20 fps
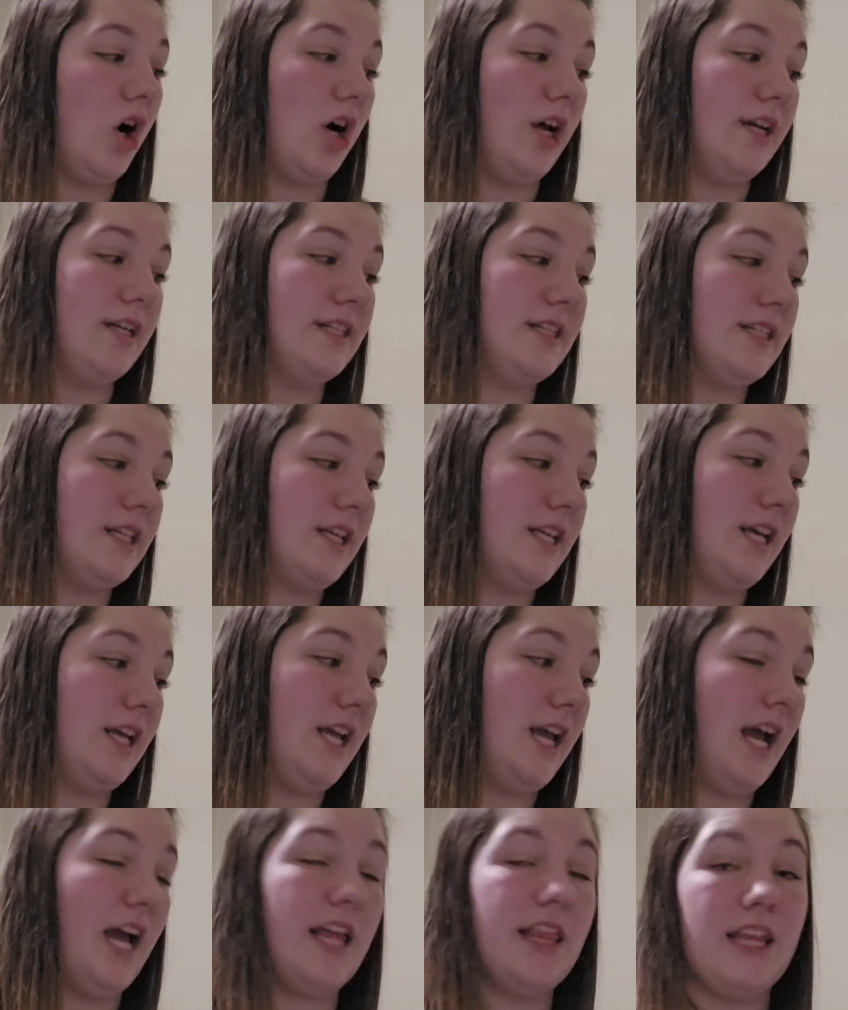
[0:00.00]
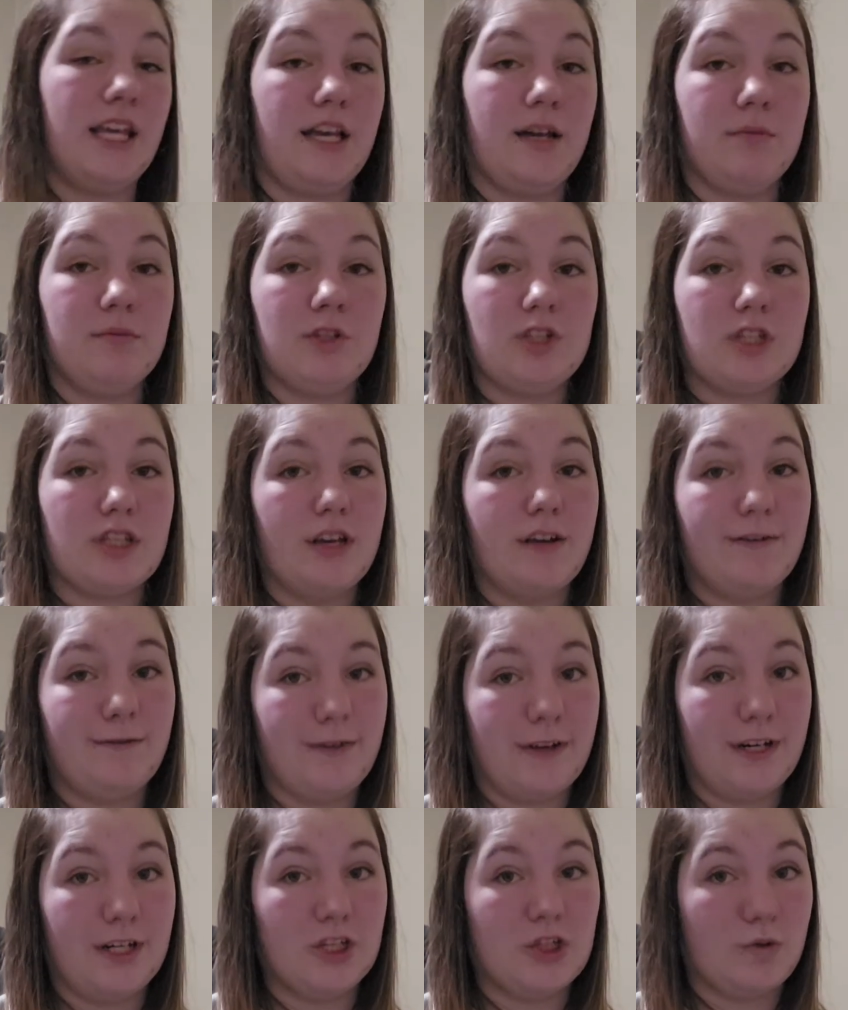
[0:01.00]
Honestly, I think I'm just gonna
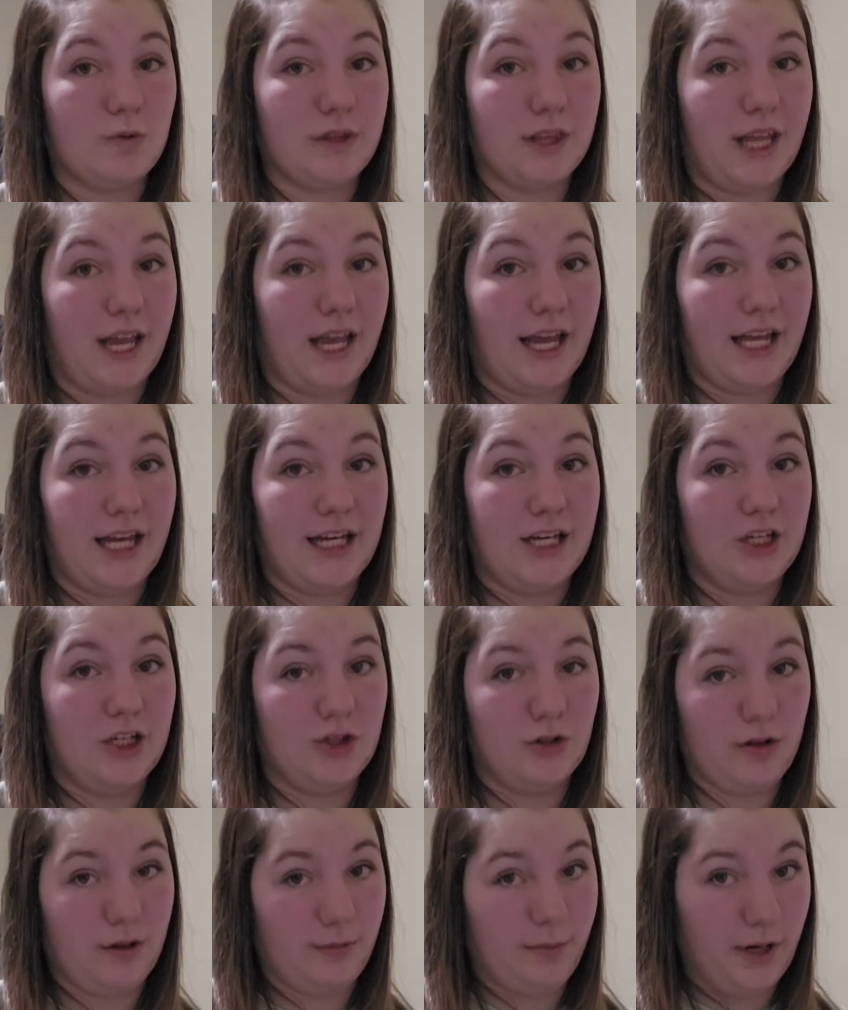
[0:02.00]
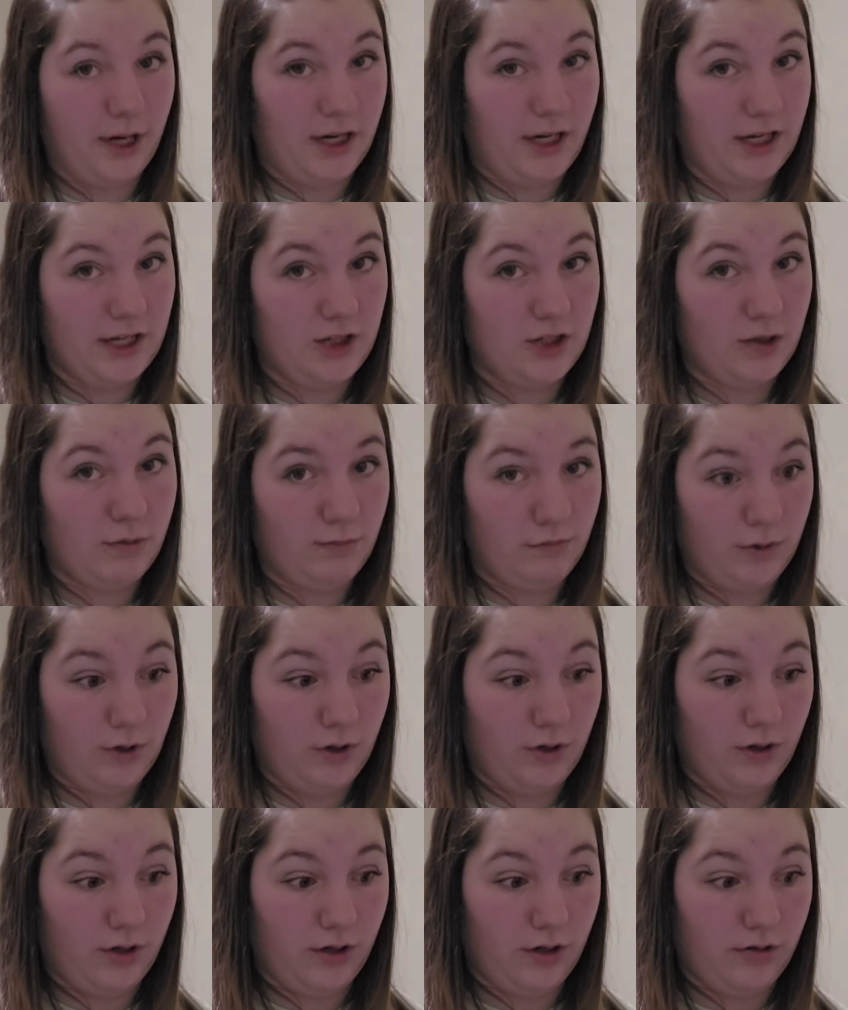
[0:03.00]
finish with the head and do the body
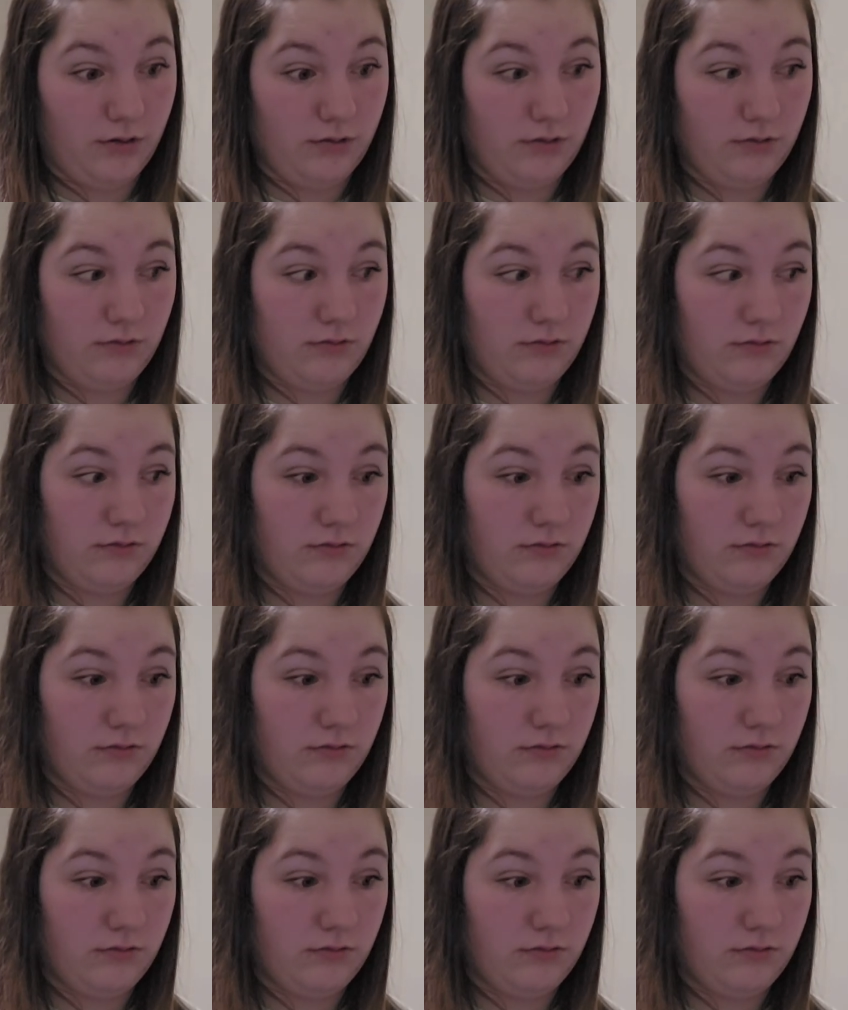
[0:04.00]
tomorrow.